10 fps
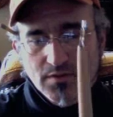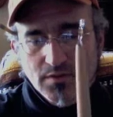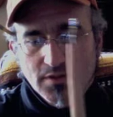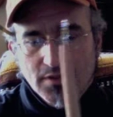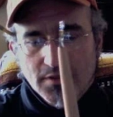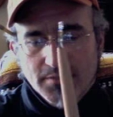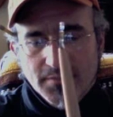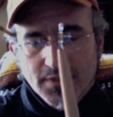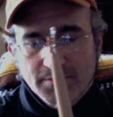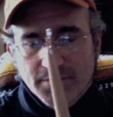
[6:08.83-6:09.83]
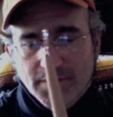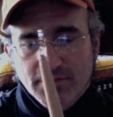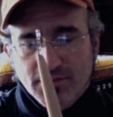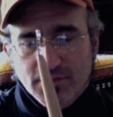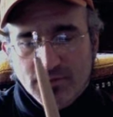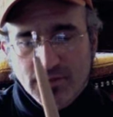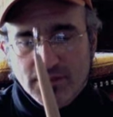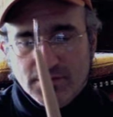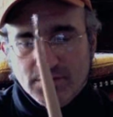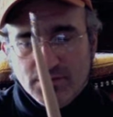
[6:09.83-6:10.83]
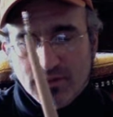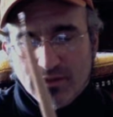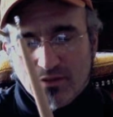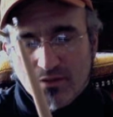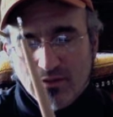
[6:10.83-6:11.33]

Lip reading: I believe either way this will work.